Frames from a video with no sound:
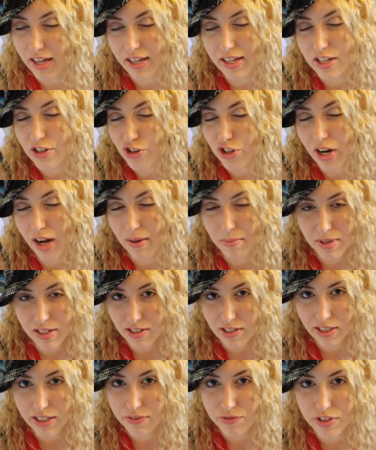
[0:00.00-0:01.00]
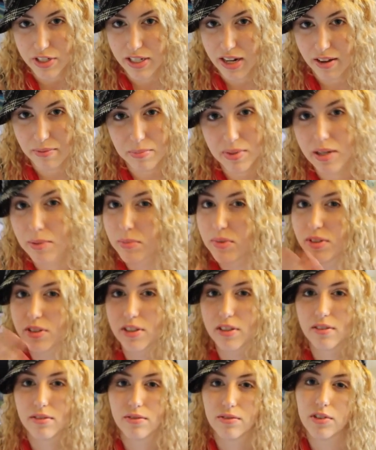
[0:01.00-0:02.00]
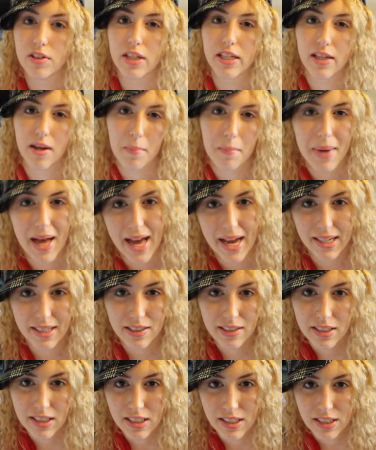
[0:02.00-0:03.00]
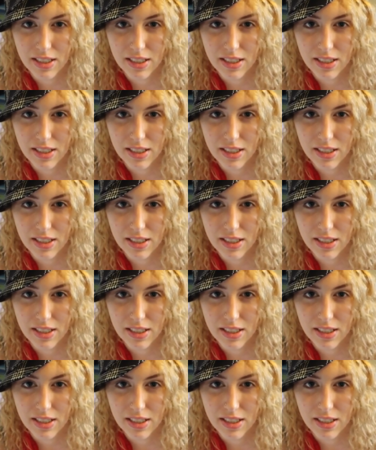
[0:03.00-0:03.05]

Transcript: that each time it has lifted and I've been able to fully come back.